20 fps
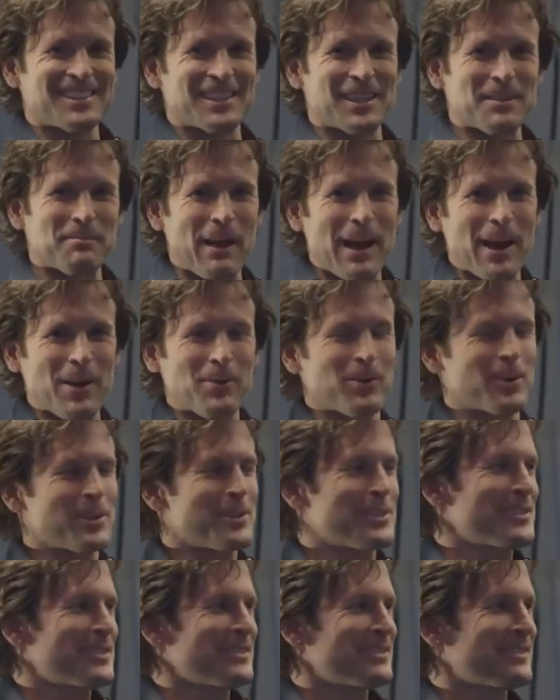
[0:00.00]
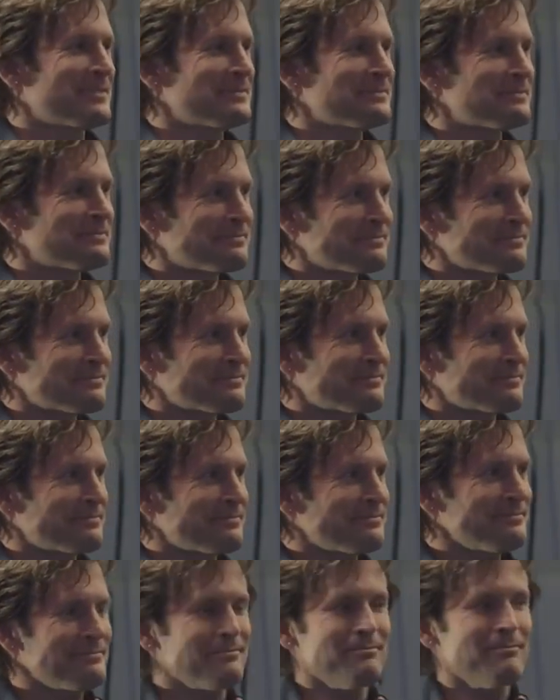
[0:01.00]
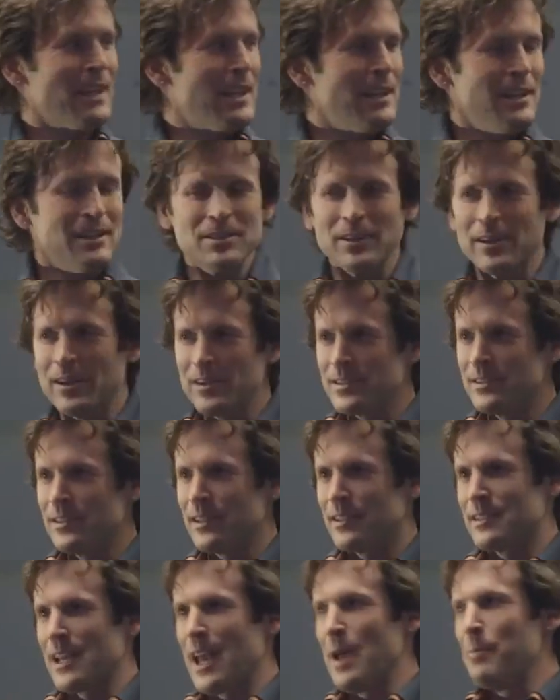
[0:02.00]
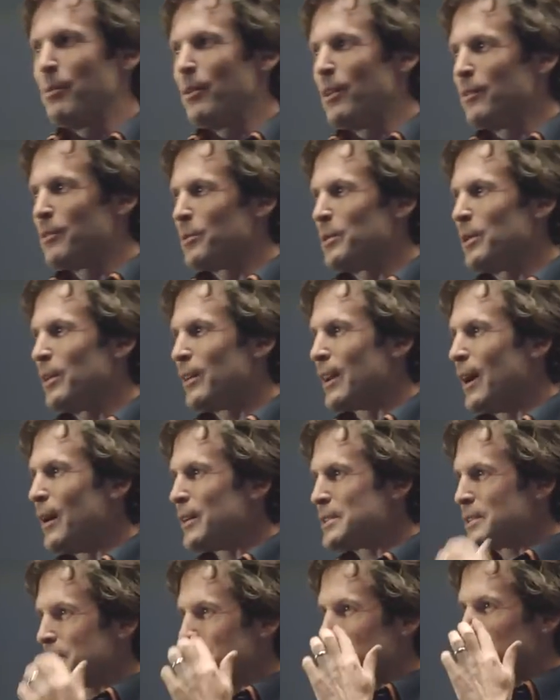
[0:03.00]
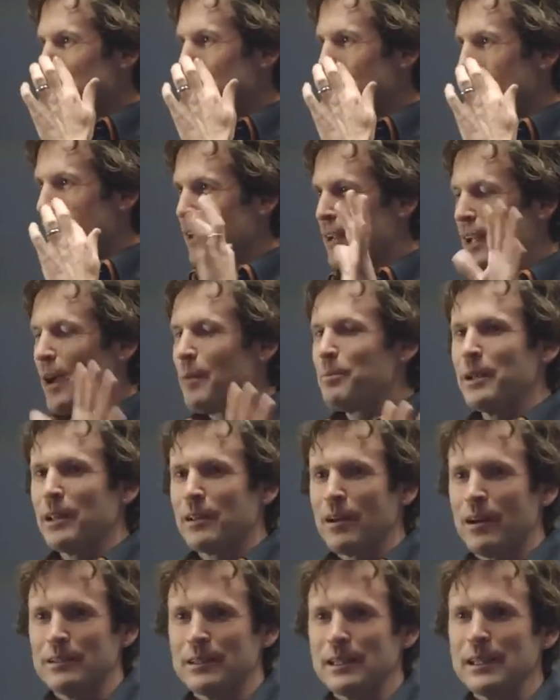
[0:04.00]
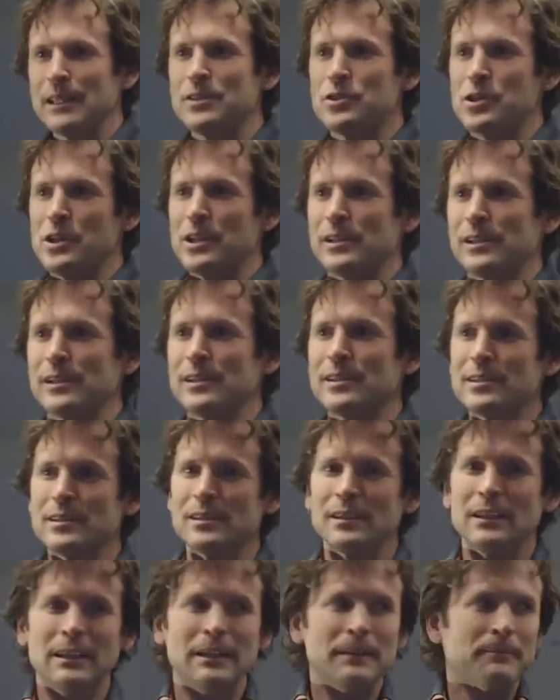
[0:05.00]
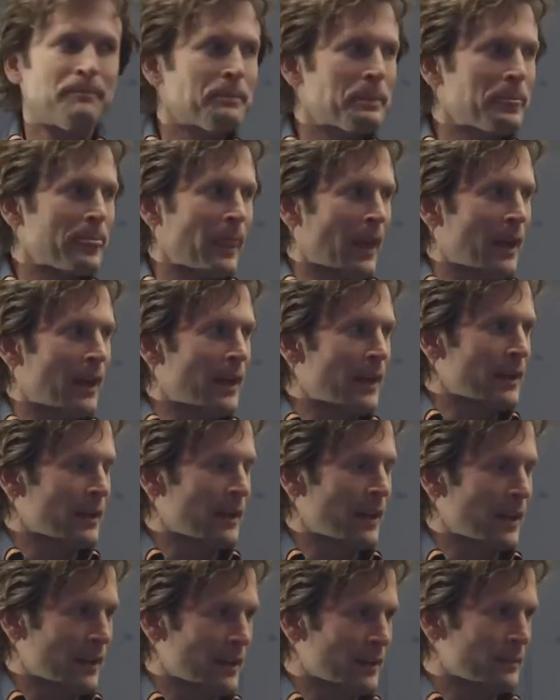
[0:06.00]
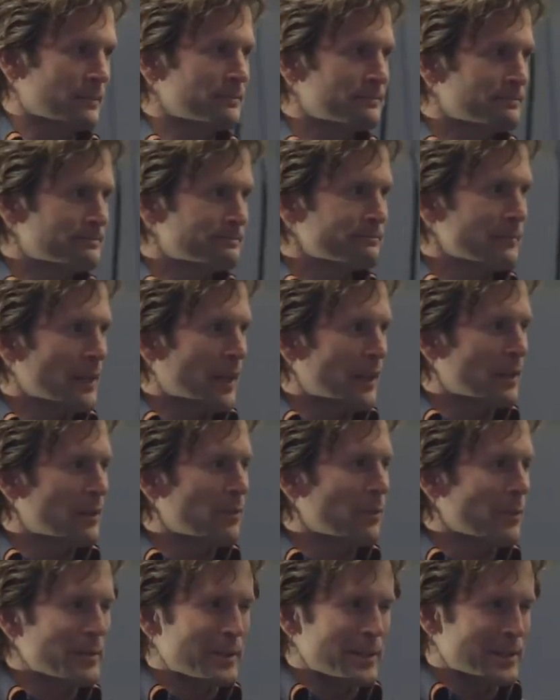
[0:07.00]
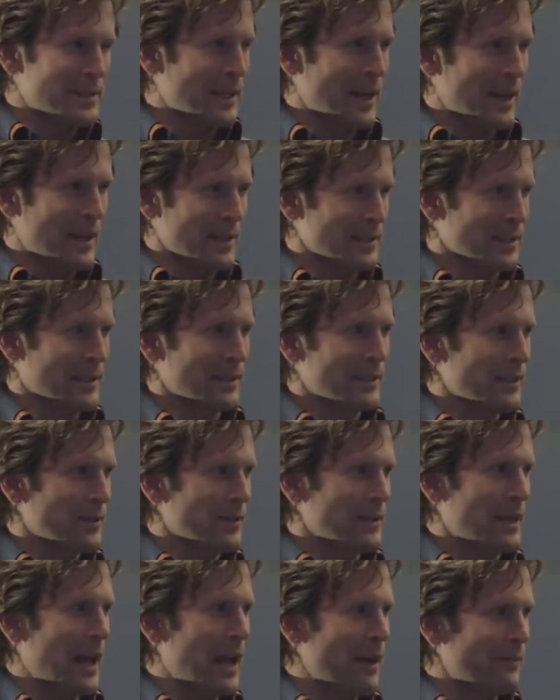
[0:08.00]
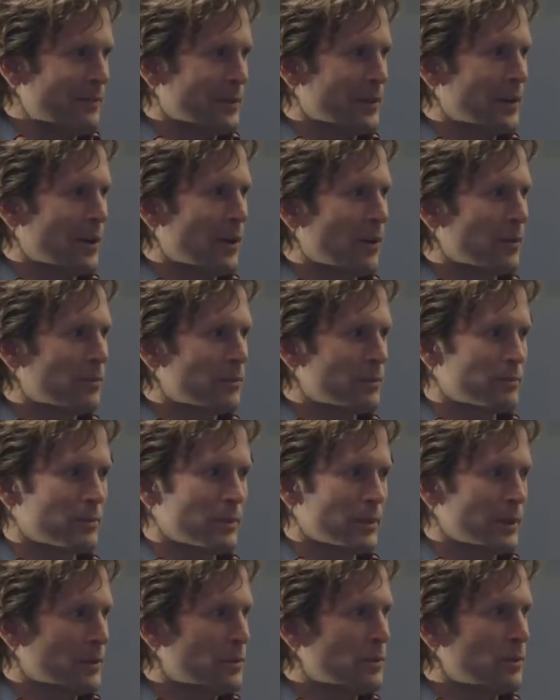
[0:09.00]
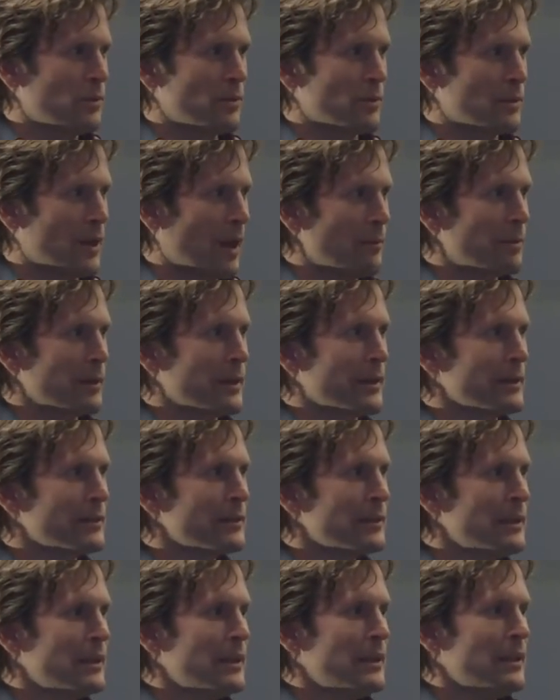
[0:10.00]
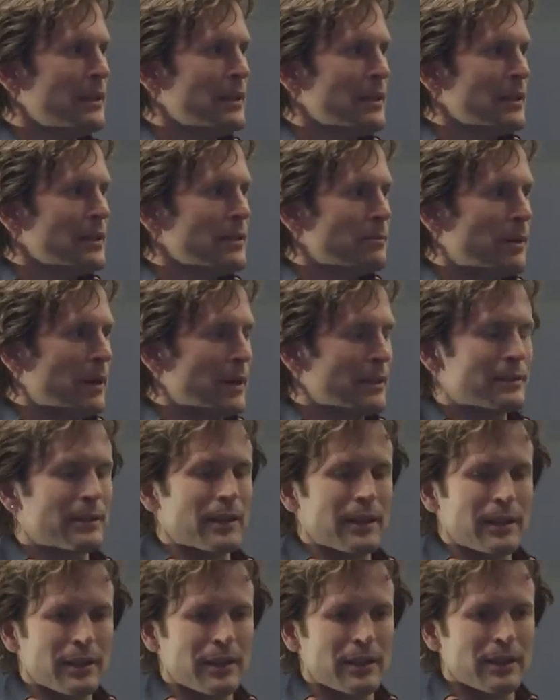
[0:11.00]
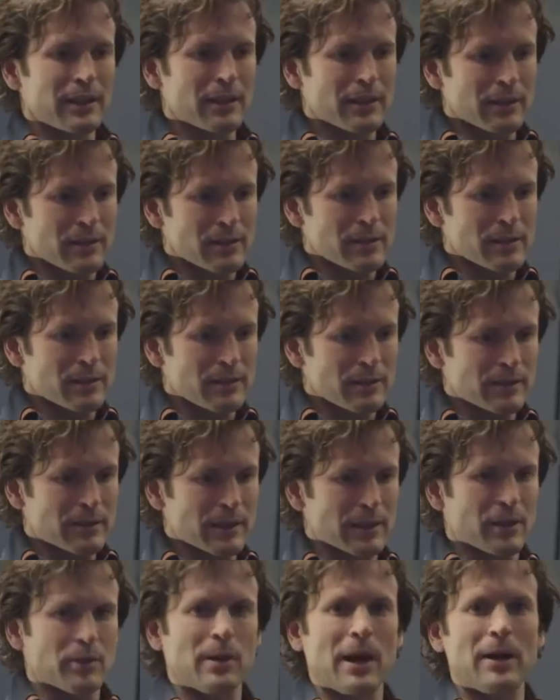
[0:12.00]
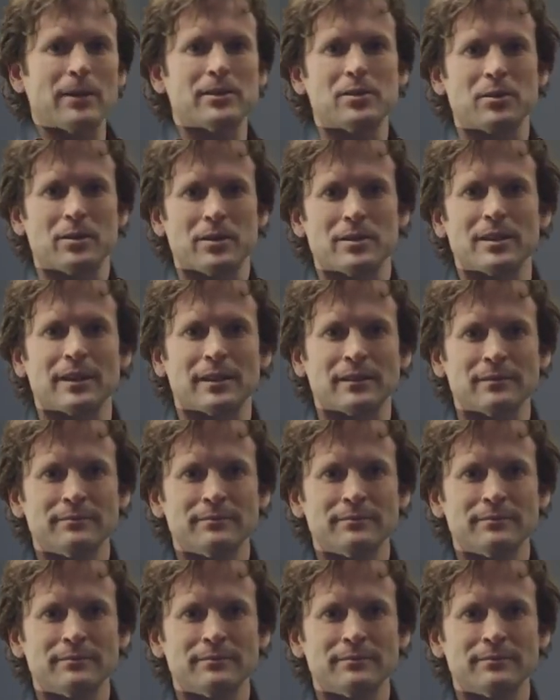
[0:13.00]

See, backwards. So here's an example of a real customer, a company called Lead Genius. And uh, I worked with these guys like a year and a half ago. Really cool company. But they did crowdsourcing.